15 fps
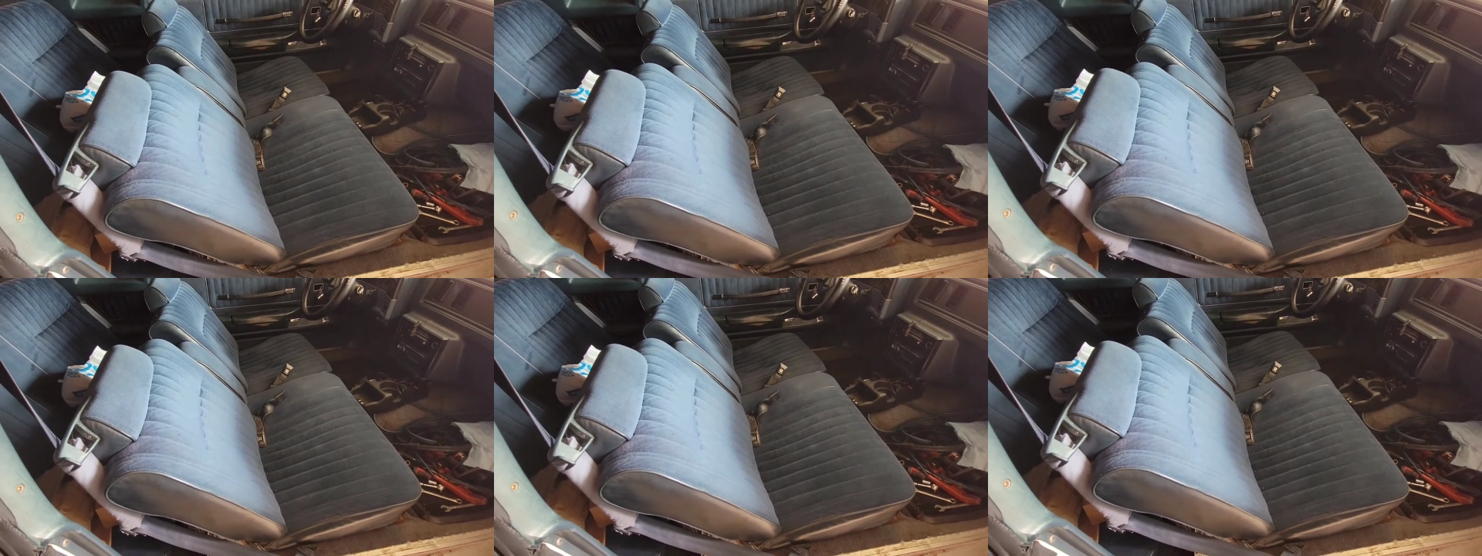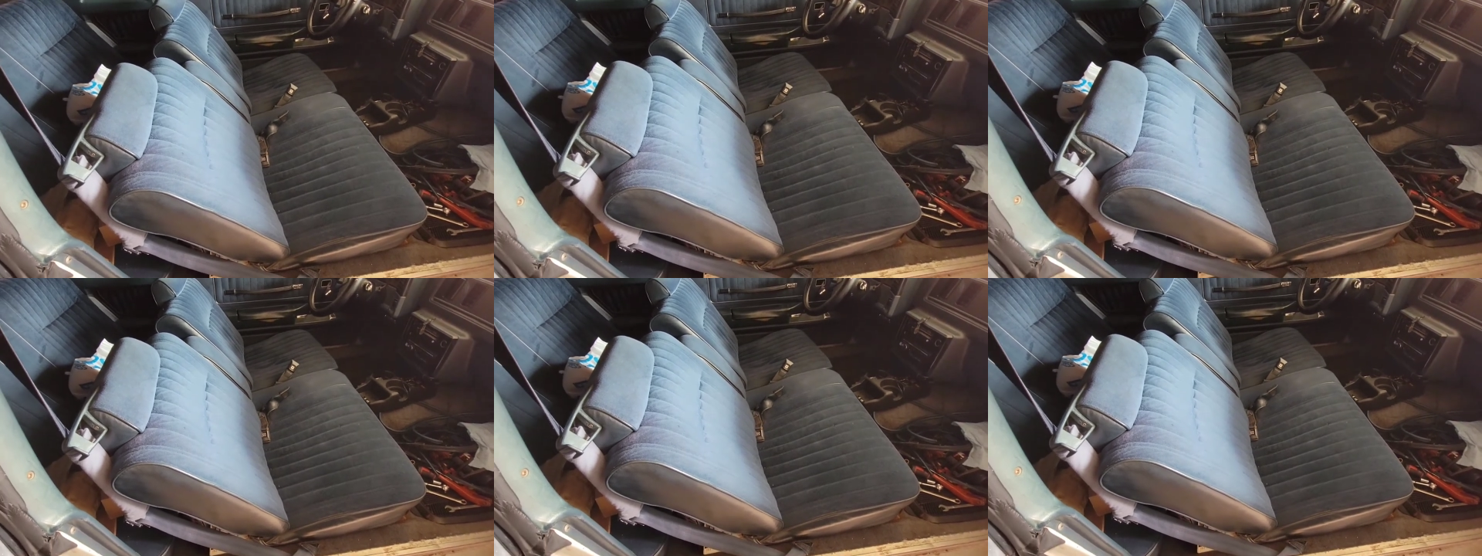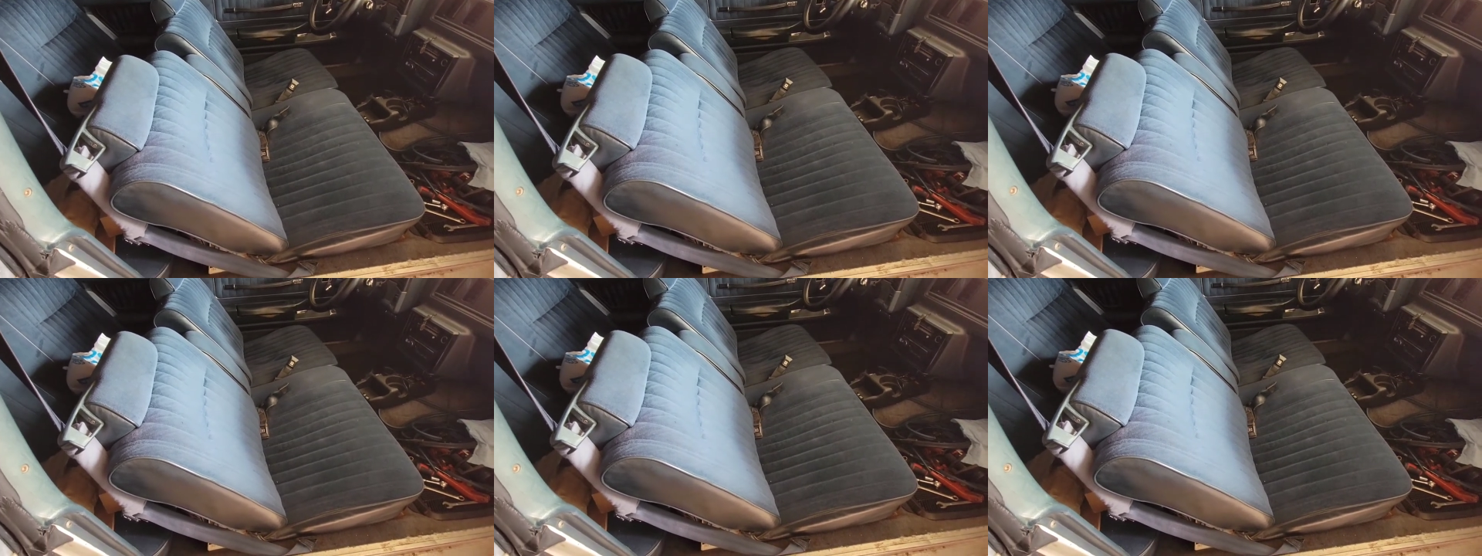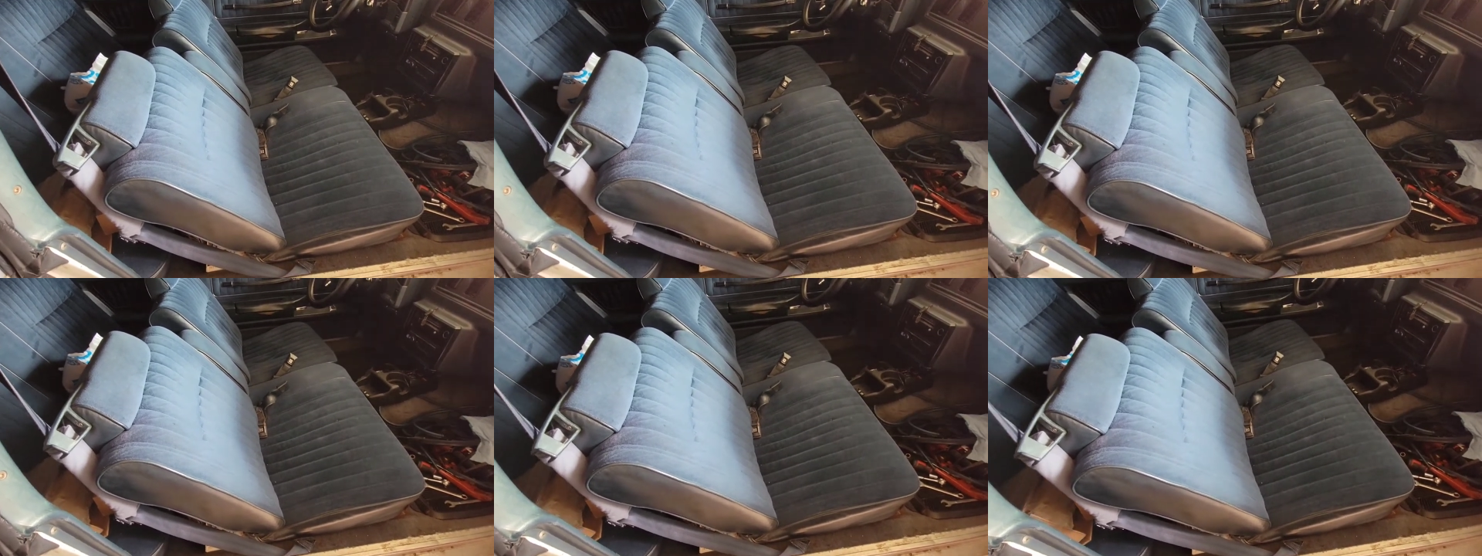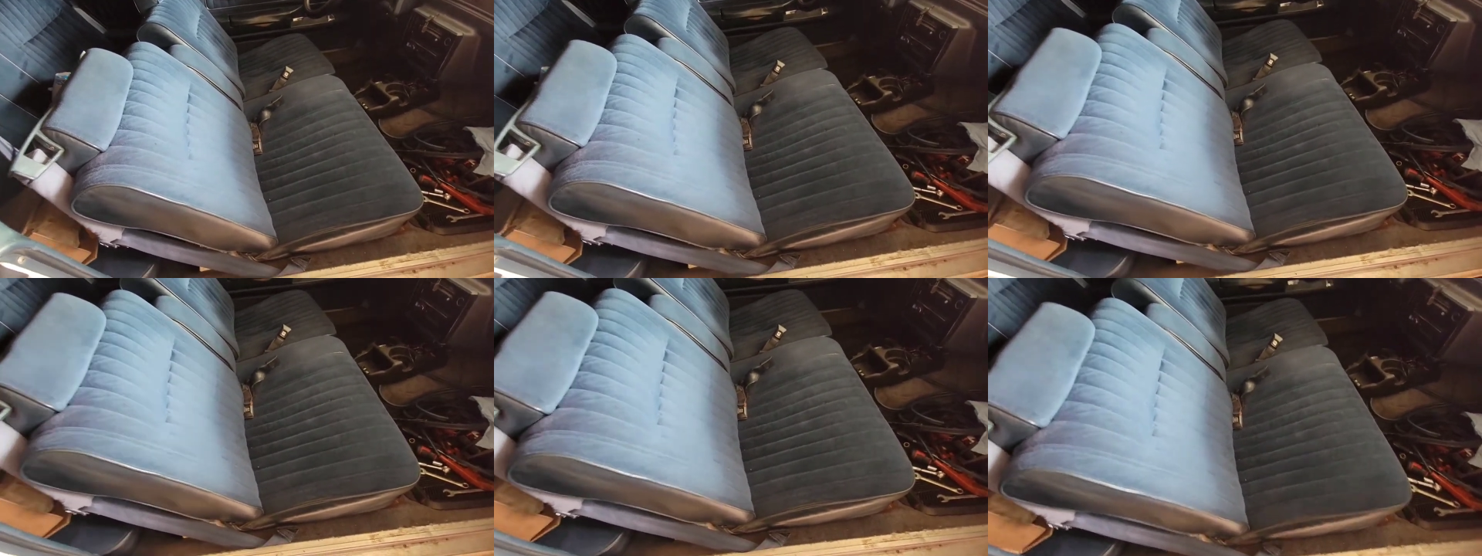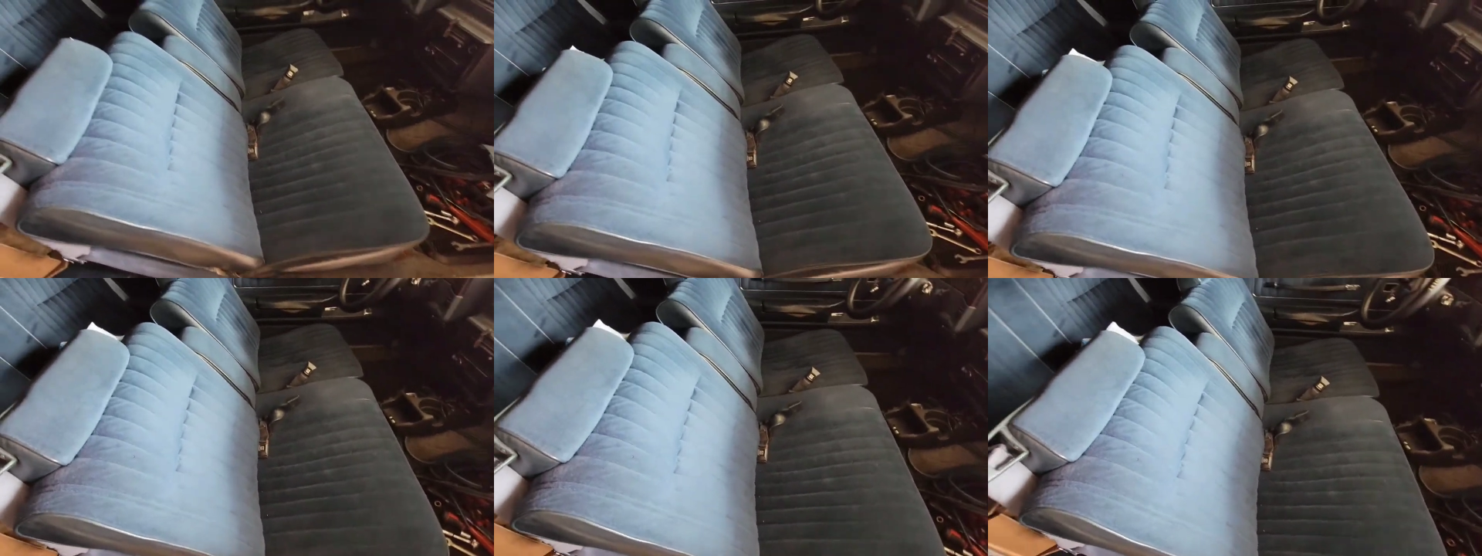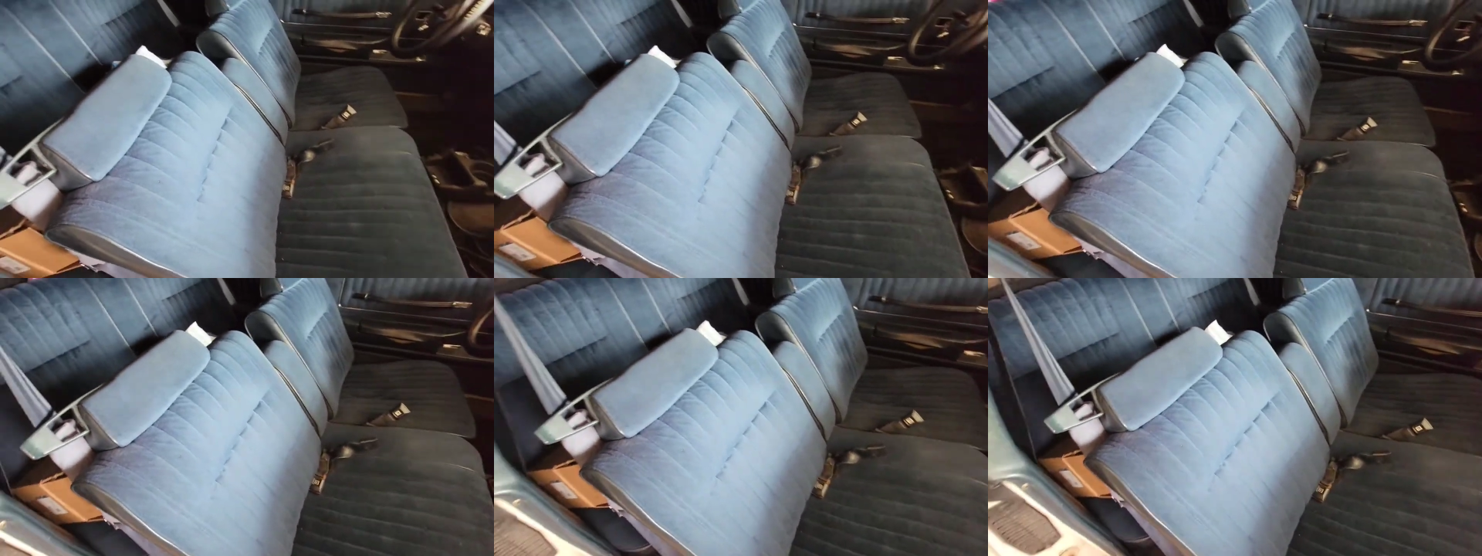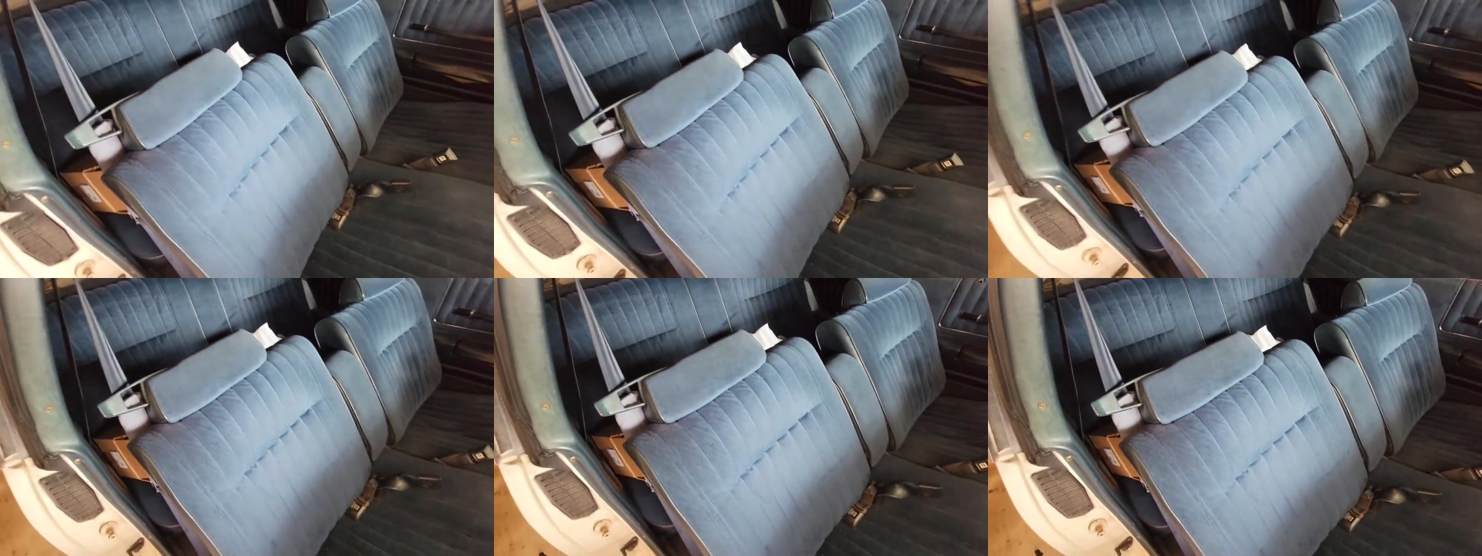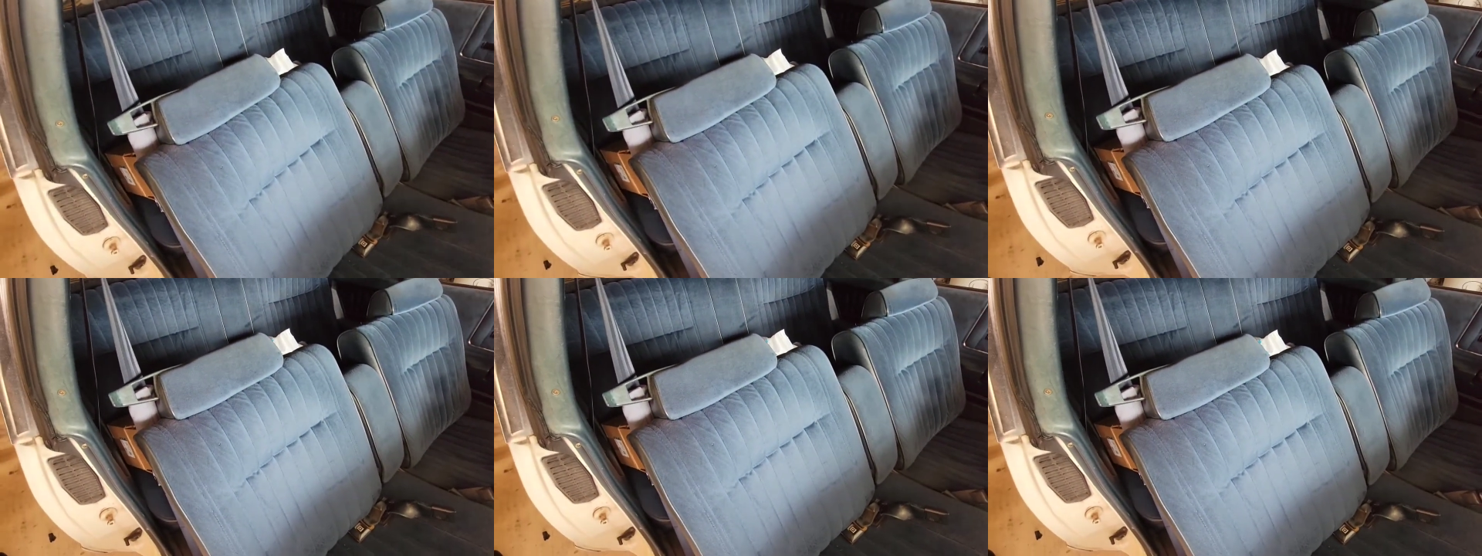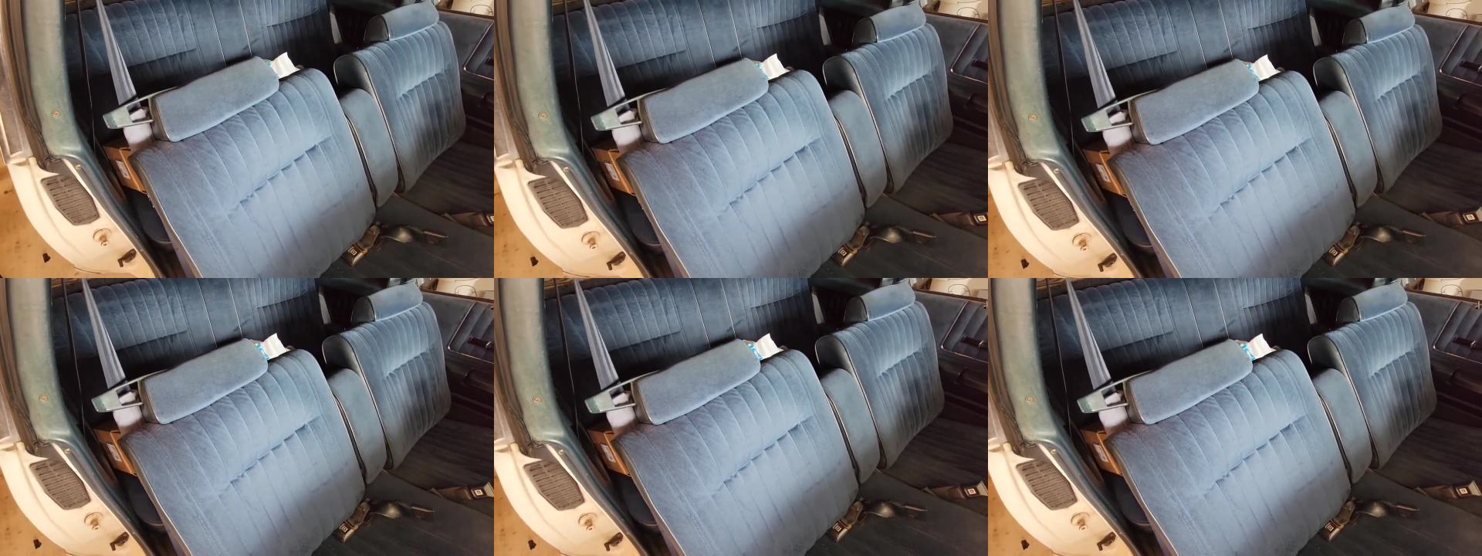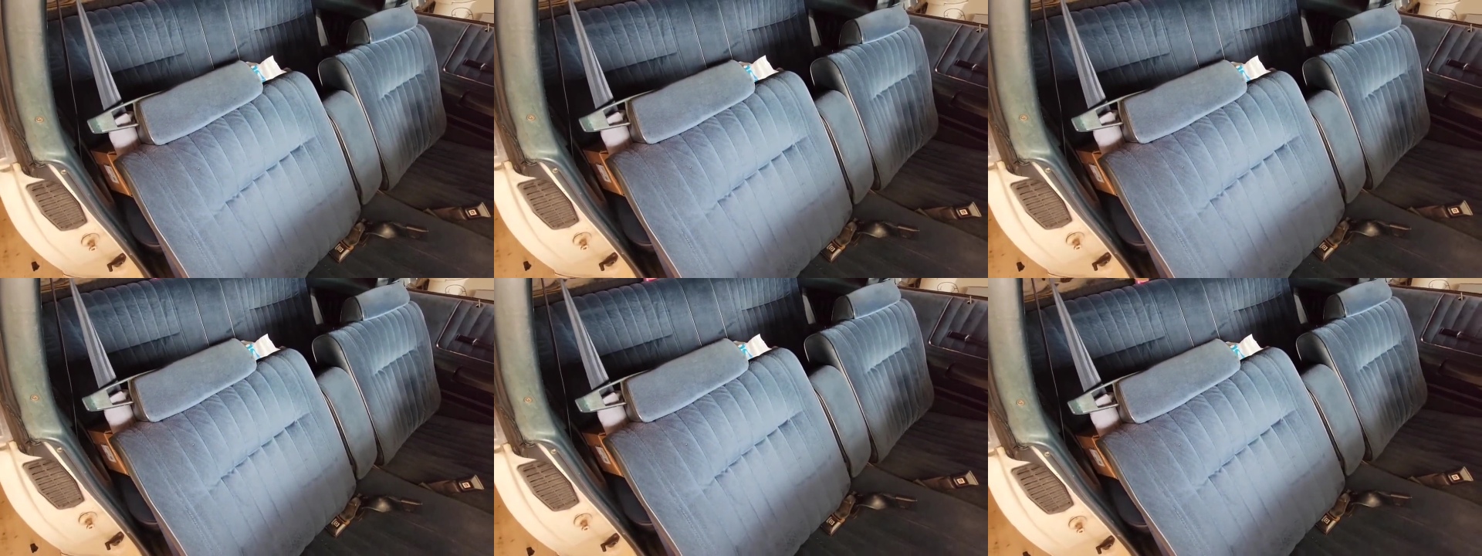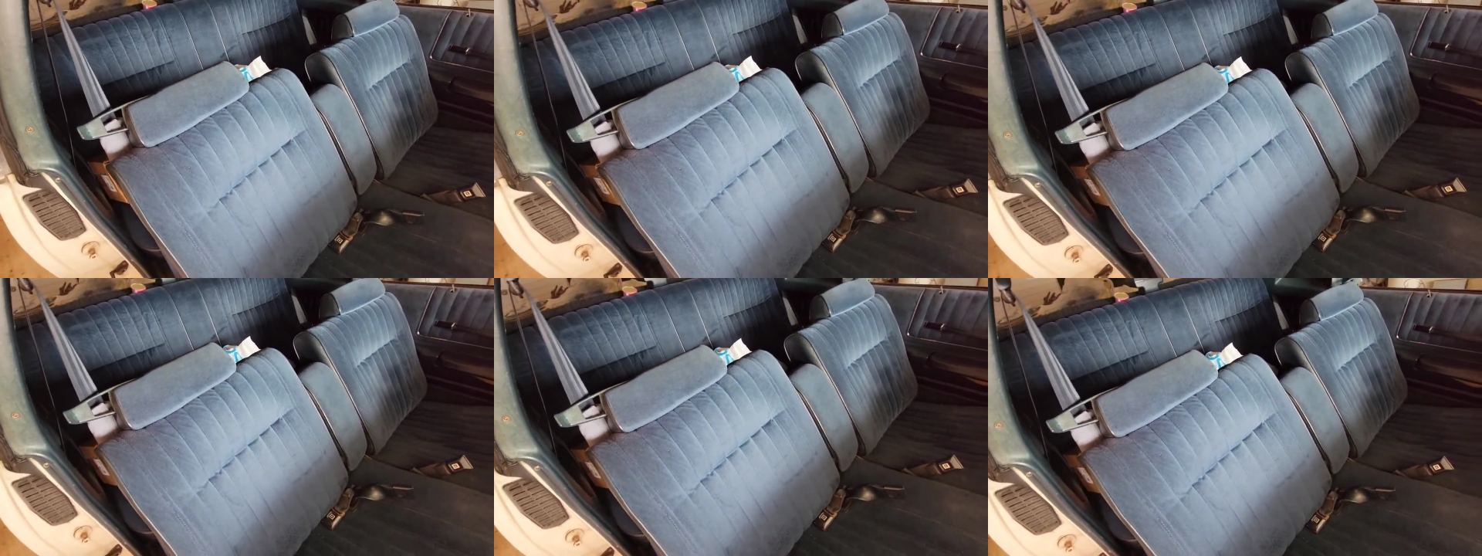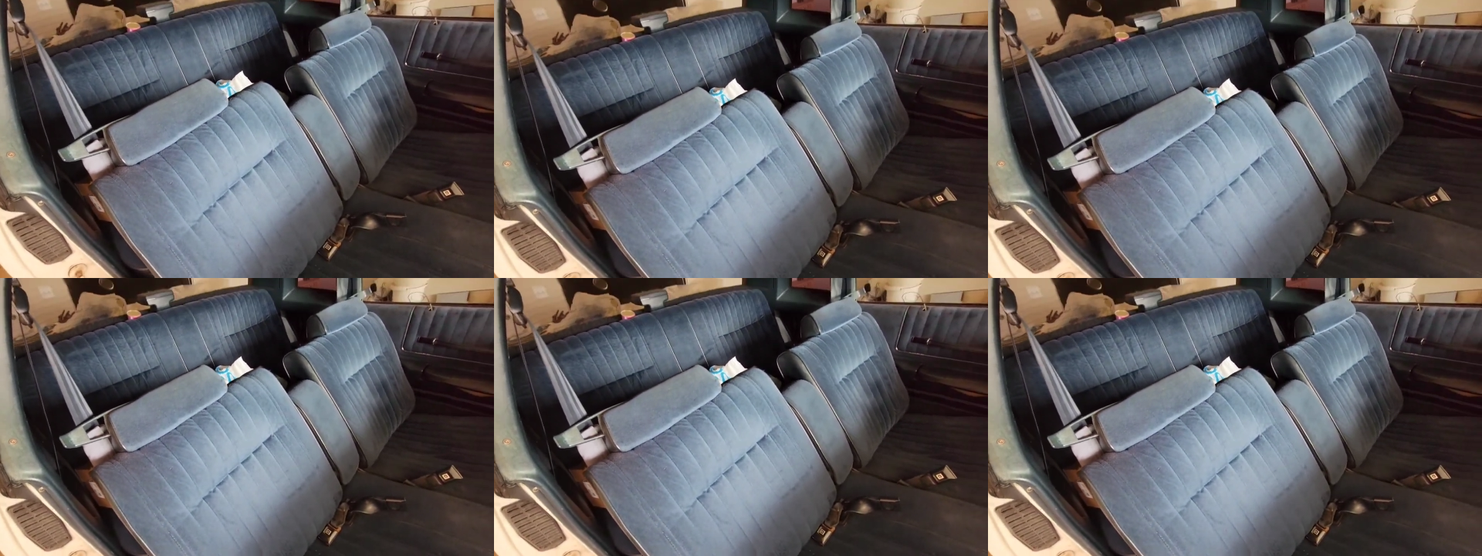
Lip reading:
[unreadable: no face in view]